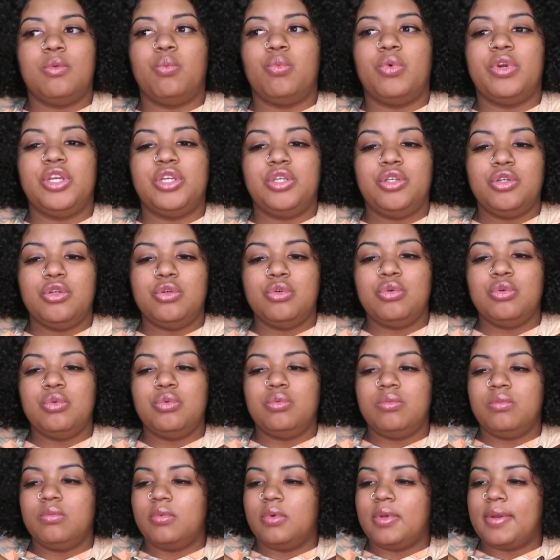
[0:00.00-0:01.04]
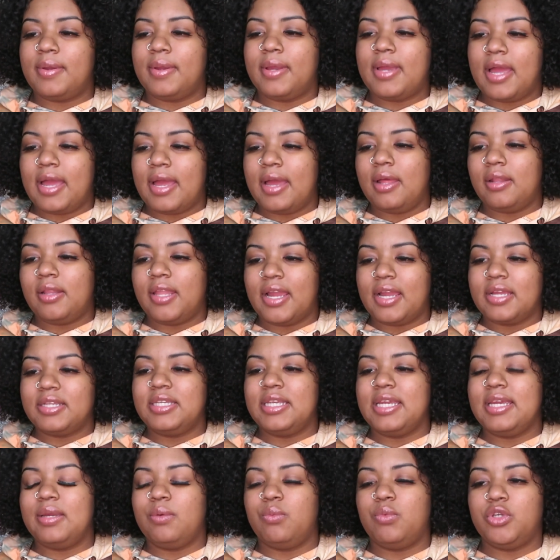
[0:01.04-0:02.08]
When you got, like I
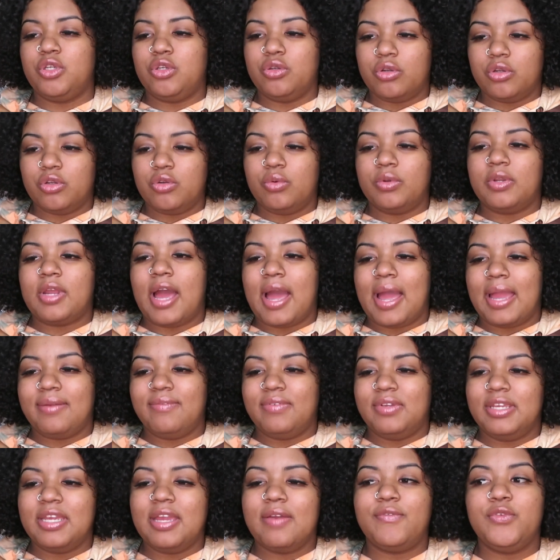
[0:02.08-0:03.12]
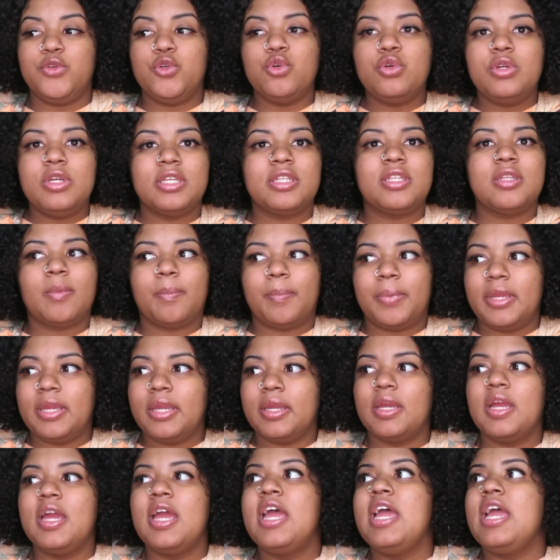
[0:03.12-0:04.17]
said, when you're doing the IVF, you get to
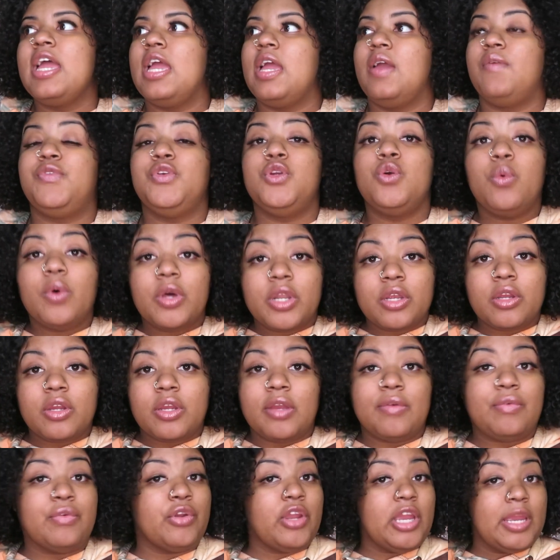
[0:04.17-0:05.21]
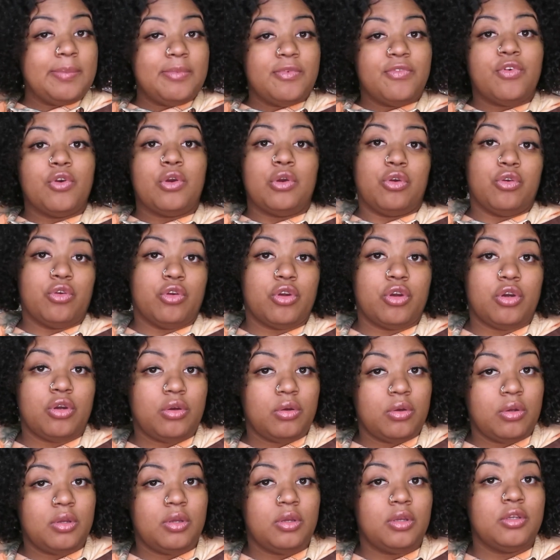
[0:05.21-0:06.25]
pick. If you're aiming for a
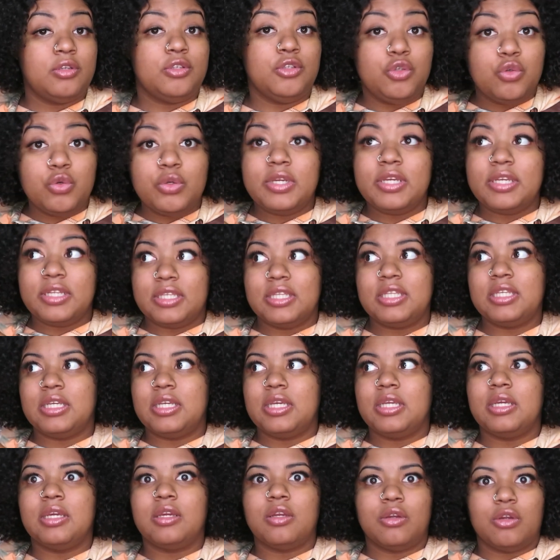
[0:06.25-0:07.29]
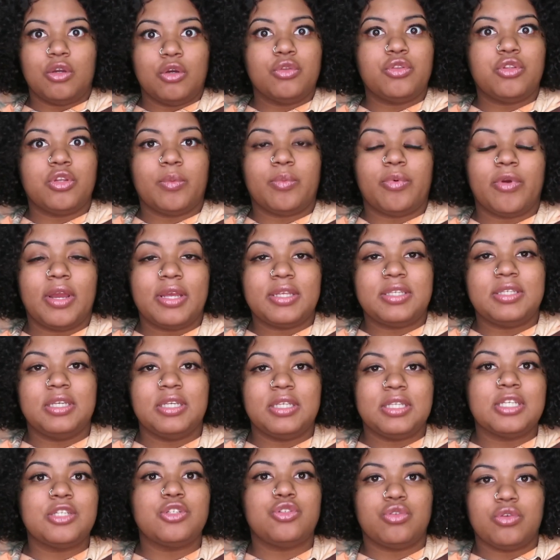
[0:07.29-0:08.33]
girl, you get to go through the
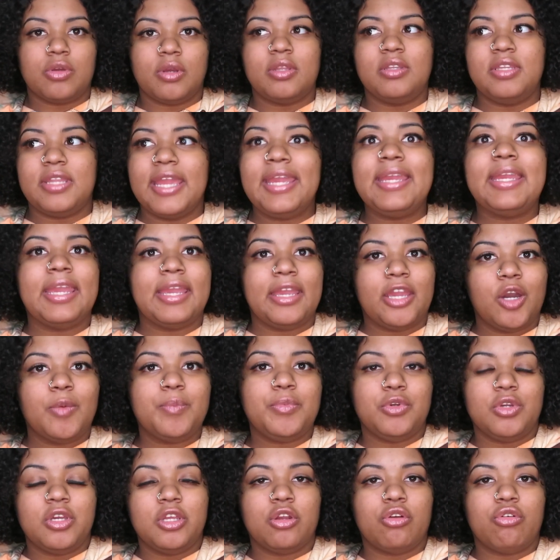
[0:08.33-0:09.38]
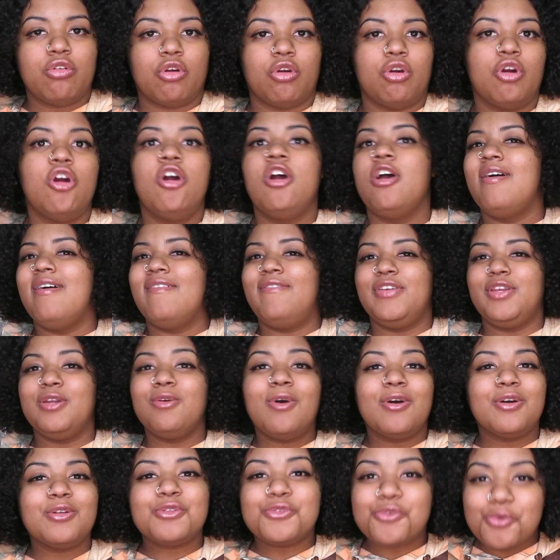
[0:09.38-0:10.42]
process and they can help you get a girl. If you
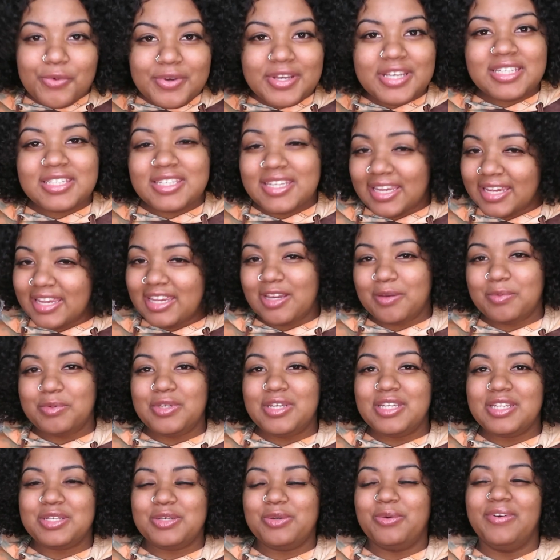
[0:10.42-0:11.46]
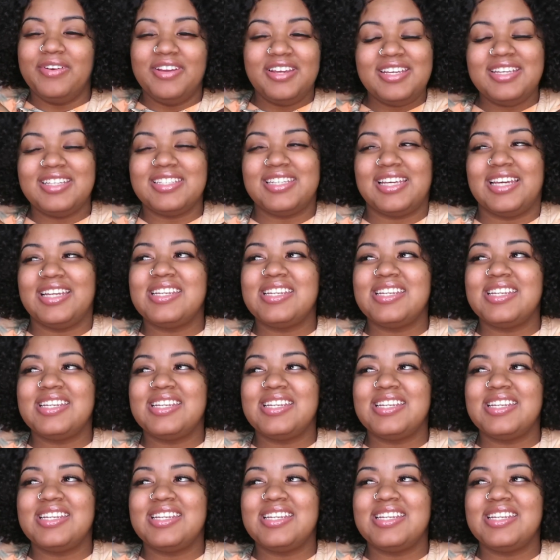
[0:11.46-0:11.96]
want twins, they can help you get twins.